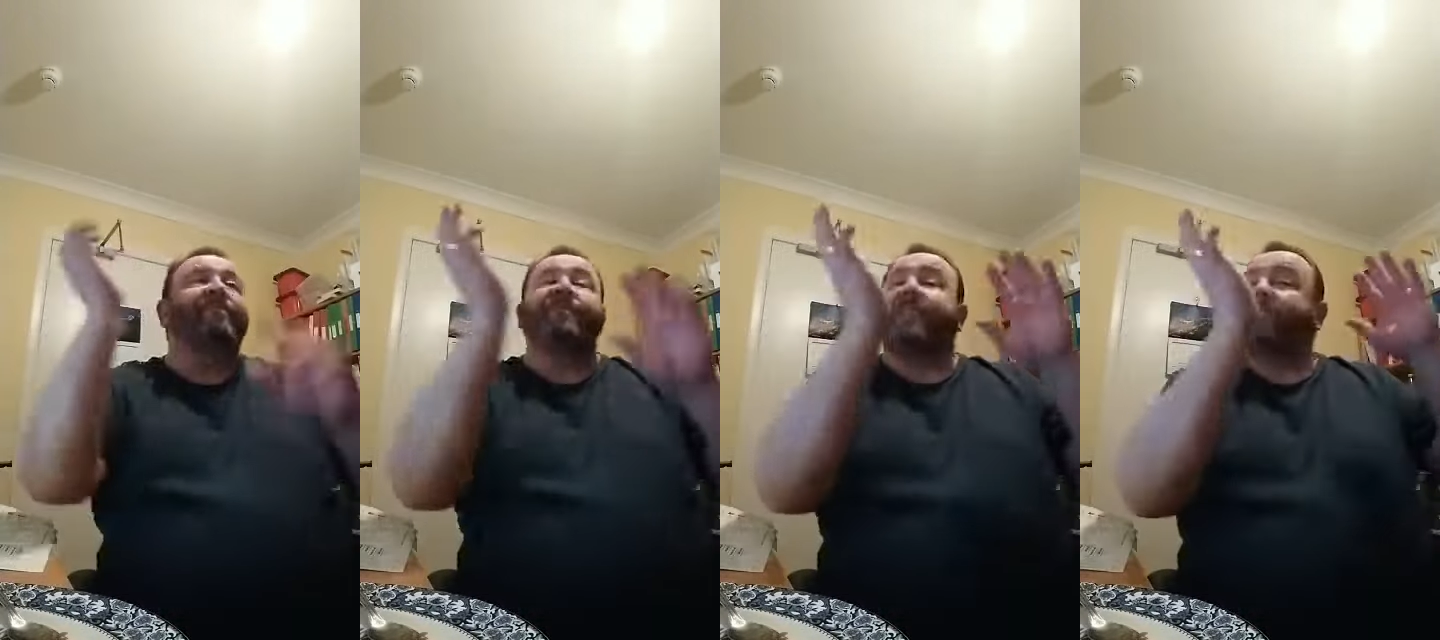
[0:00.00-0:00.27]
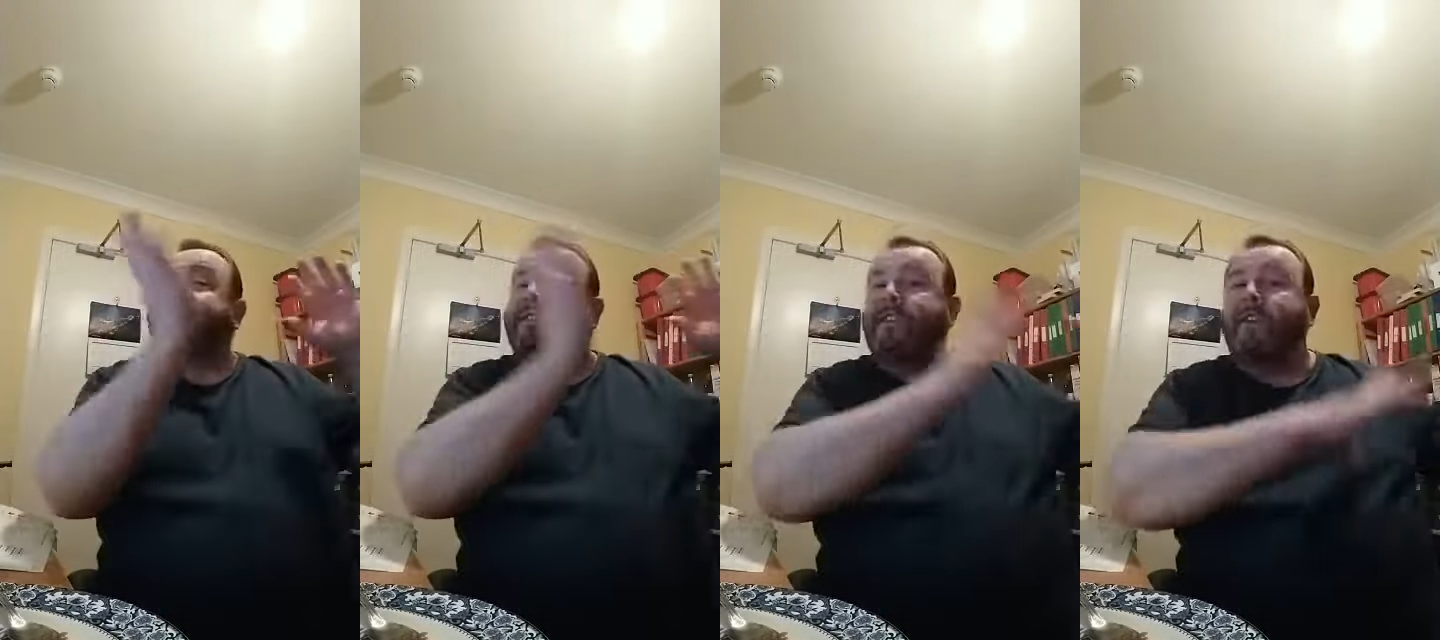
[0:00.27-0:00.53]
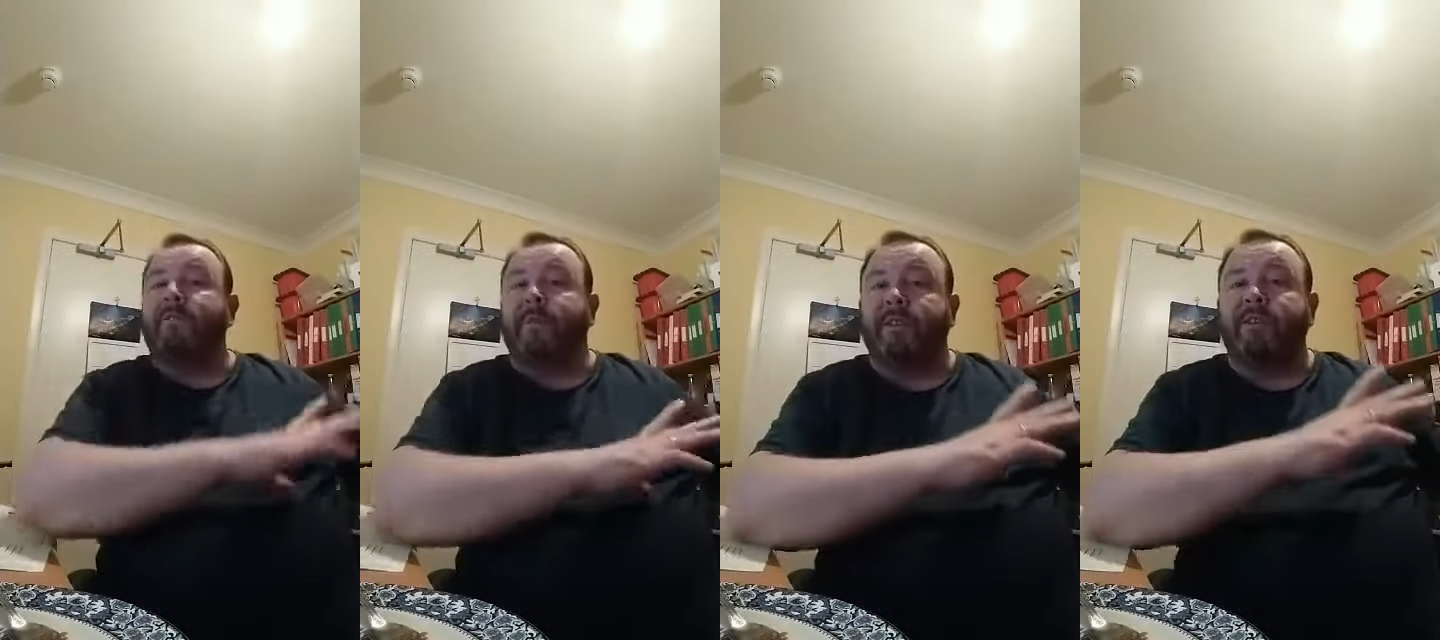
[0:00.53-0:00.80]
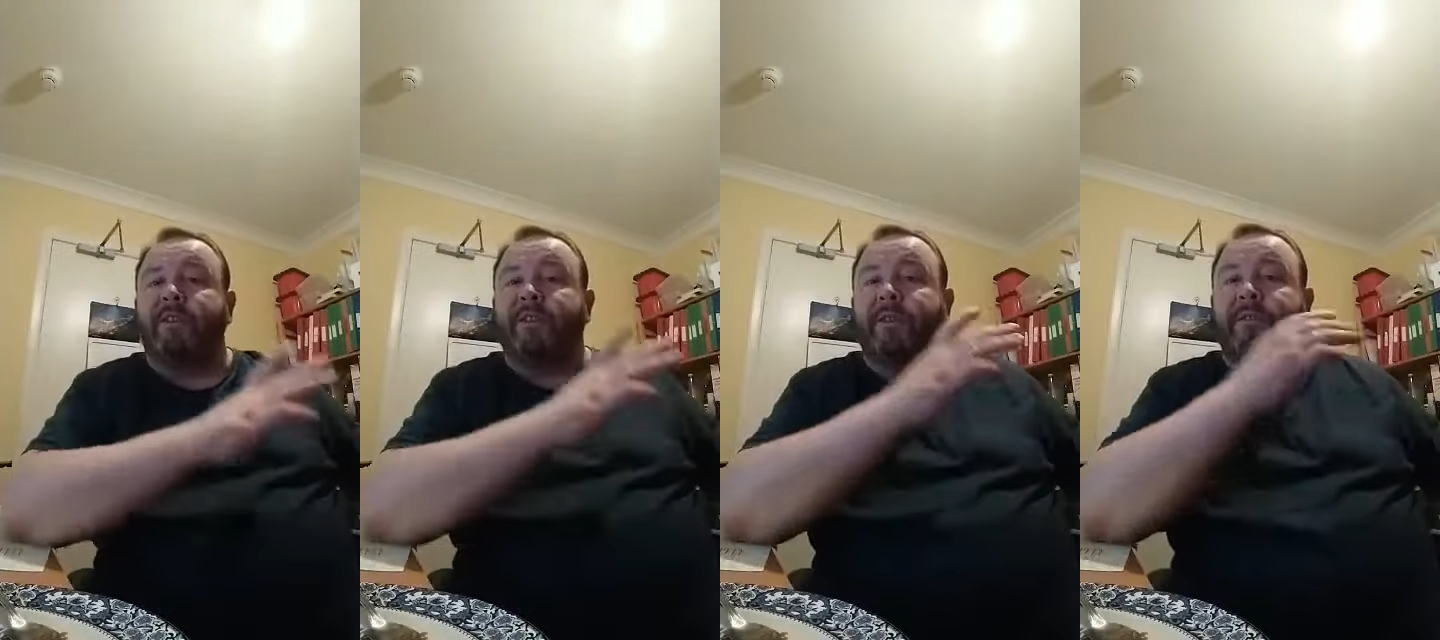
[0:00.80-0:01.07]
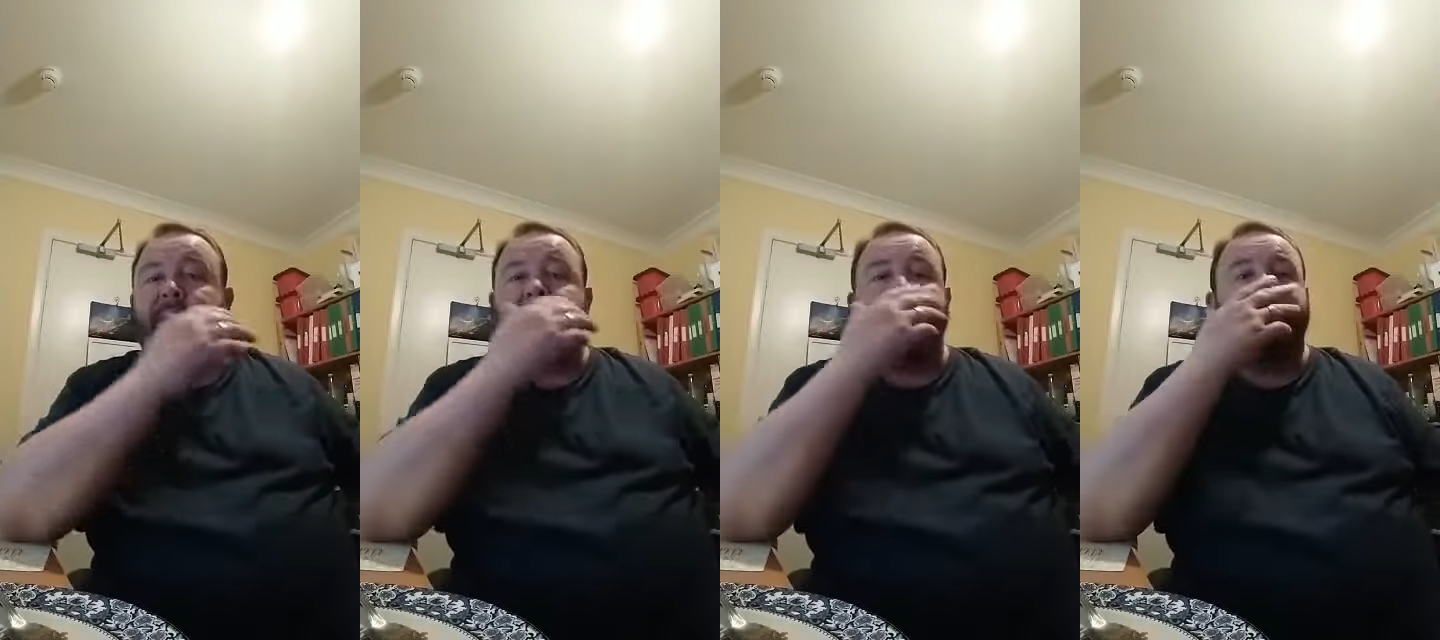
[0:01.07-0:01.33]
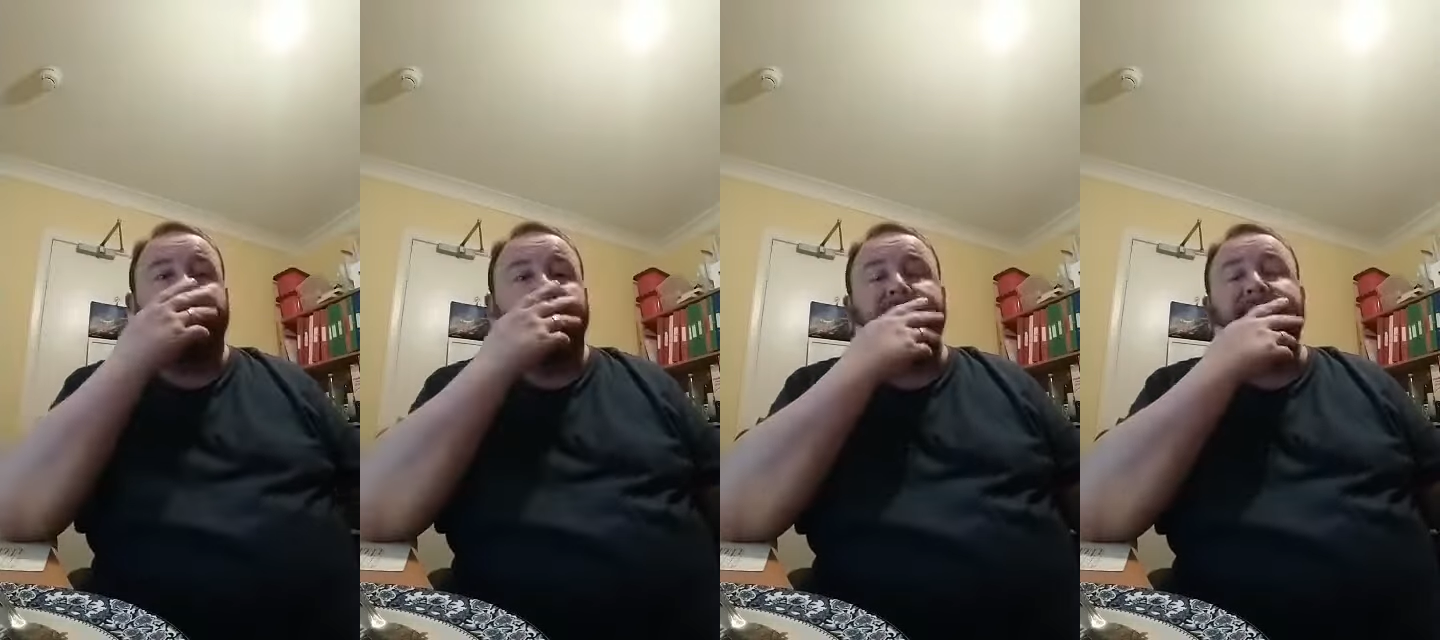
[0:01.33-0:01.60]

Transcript: There's so much to do down here